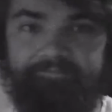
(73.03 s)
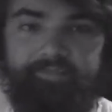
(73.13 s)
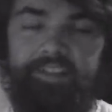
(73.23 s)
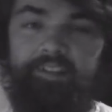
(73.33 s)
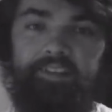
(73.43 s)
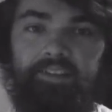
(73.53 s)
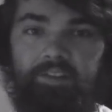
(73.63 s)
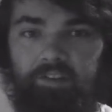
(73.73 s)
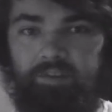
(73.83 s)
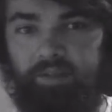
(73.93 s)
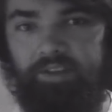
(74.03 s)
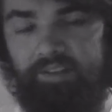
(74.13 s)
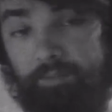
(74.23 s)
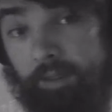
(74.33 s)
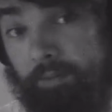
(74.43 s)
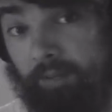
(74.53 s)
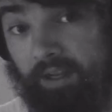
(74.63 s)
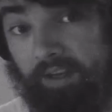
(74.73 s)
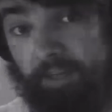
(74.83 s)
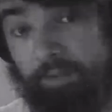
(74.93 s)
This is also because the paperback
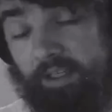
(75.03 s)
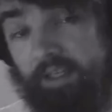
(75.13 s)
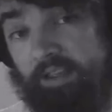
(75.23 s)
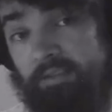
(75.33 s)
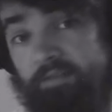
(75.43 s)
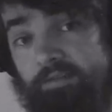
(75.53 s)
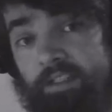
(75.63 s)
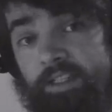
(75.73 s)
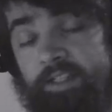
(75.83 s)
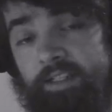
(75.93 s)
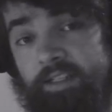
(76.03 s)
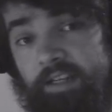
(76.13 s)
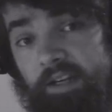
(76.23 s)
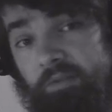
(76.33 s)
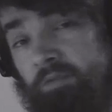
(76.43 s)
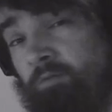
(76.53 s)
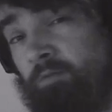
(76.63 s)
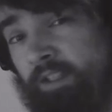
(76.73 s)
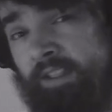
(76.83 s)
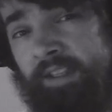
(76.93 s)
copy I have, I would
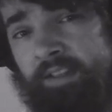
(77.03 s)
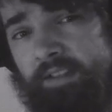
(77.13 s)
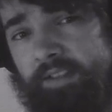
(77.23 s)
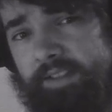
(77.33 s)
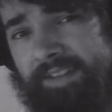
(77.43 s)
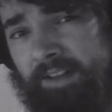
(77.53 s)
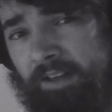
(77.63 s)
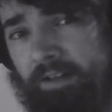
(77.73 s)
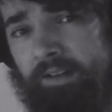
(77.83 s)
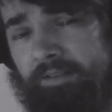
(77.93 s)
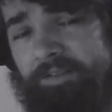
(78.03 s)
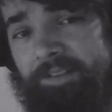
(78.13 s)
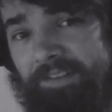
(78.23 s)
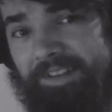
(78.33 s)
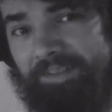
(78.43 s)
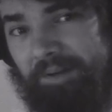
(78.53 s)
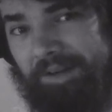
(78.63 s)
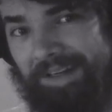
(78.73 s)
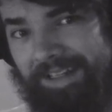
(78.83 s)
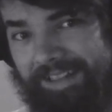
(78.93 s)
really like a hardcover of this
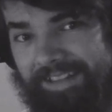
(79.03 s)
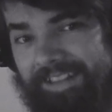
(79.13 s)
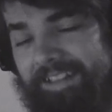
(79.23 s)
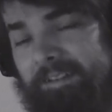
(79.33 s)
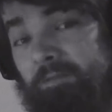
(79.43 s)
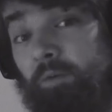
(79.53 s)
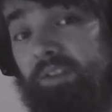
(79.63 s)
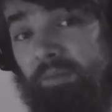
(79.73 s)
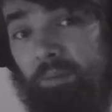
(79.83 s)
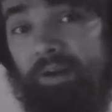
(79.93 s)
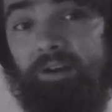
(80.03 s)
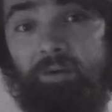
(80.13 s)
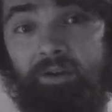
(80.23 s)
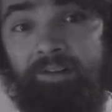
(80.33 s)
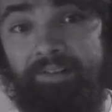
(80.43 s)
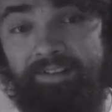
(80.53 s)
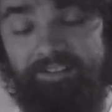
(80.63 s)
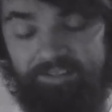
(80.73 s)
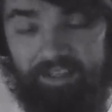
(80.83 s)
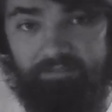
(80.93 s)
book with some of my own art in it
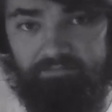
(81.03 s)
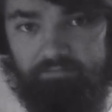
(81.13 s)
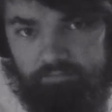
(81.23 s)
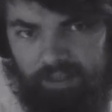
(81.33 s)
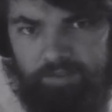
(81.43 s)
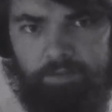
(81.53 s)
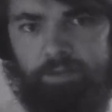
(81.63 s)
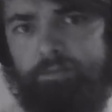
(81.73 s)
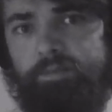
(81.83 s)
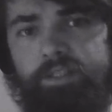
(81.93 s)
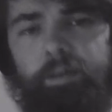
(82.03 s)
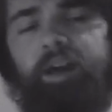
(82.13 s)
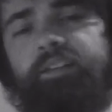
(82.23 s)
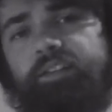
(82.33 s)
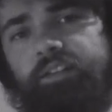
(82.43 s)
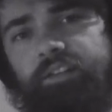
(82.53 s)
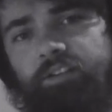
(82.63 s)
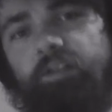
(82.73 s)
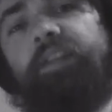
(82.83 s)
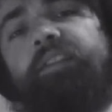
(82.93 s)
at my favorite spots in a
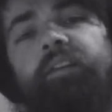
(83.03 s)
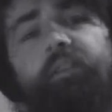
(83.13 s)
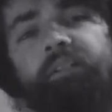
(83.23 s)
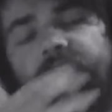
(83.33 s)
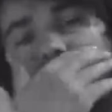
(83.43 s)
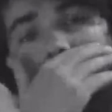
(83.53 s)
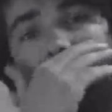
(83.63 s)
crazy art style.